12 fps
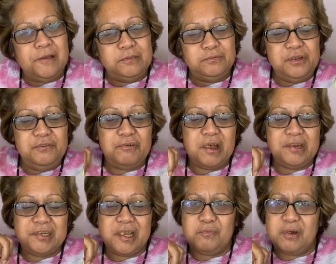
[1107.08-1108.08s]
we write
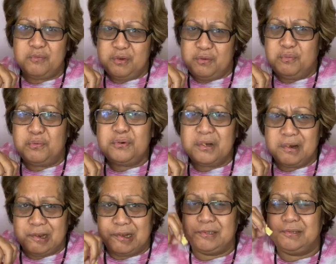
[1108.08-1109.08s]
down what we would have
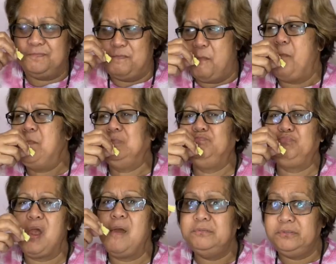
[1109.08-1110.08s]
liked
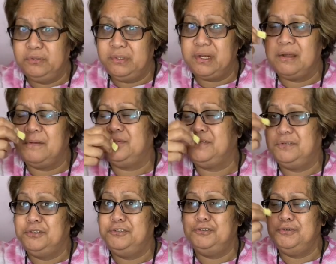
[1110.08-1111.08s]
to
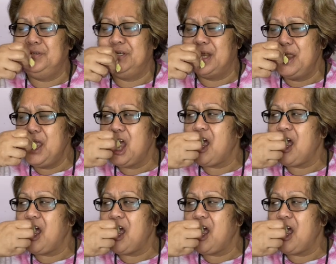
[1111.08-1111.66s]
do, you know.